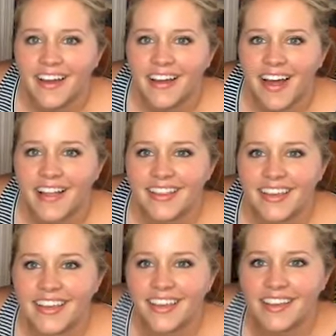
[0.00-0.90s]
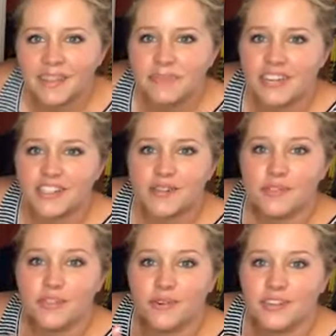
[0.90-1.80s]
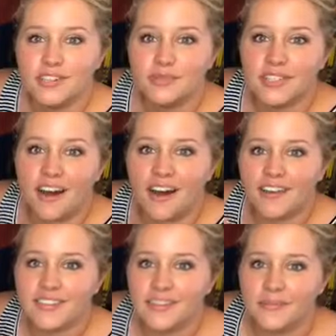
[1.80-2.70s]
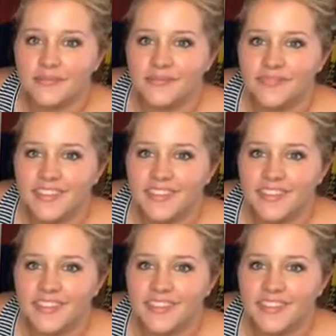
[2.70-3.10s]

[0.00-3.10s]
Hi, Lynn. My trip to New Orleans was awesome.